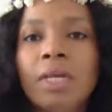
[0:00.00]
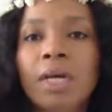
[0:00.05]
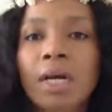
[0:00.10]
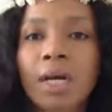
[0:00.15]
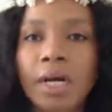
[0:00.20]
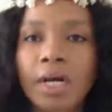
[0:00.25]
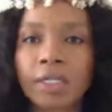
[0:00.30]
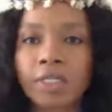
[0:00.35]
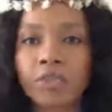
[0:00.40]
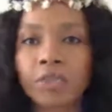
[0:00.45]

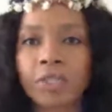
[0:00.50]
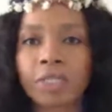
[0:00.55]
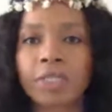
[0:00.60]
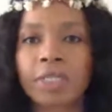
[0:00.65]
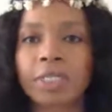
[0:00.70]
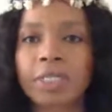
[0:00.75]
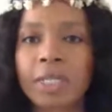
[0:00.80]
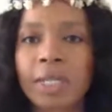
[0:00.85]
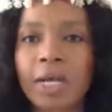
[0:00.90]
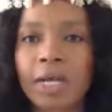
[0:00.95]
This
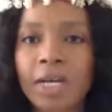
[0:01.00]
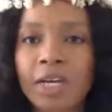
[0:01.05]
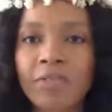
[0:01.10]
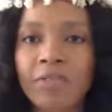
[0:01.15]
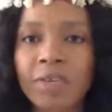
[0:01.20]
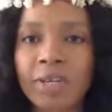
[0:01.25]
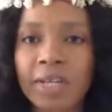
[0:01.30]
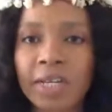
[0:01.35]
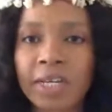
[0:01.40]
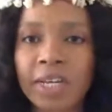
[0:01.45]
resonates a lot. I
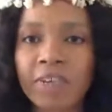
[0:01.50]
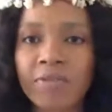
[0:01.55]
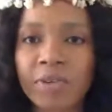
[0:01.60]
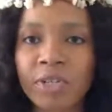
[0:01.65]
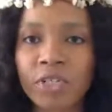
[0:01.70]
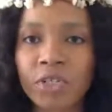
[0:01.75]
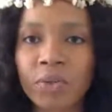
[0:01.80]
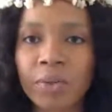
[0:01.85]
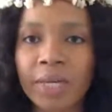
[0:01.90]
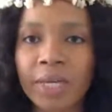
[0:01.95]
feel like I've been
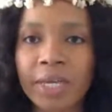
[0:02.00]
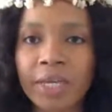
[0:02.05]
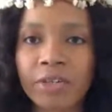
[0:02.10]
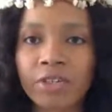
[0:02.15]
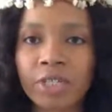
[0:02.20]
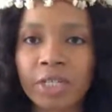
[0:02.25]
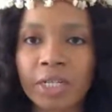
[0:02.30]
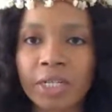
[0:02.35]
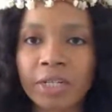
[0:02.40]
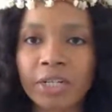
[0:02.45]
doing
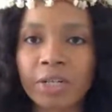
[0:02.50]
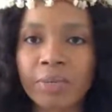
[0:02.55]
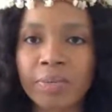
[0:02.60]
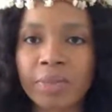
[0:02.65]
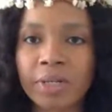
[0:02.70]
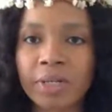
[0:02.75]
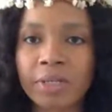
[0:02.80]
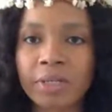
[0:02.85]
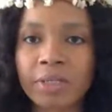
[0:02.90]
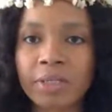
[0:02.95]
energy clearing, but
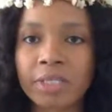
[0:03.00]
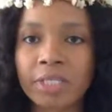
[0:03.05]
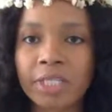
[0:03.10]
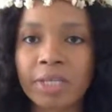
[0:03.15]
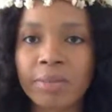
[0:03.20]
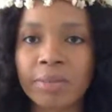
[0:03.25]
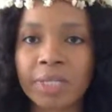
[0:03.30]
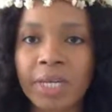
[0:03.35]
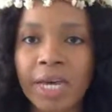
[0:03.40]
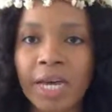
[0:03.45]
it
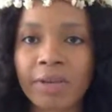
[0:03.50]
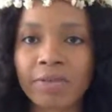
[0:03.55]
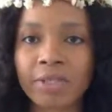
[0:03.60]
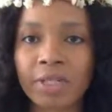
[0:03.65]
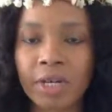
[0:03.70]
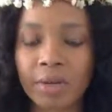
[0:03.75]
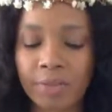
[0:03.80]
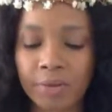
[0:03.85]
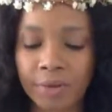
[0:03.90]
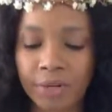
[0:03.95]
seems I have to
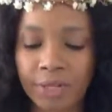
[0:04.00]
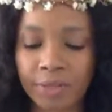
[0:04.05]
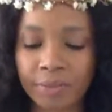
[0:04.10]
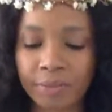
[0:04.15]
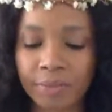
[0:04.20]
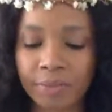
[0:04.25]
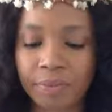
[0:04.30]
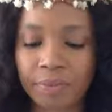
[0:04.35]
upgrade.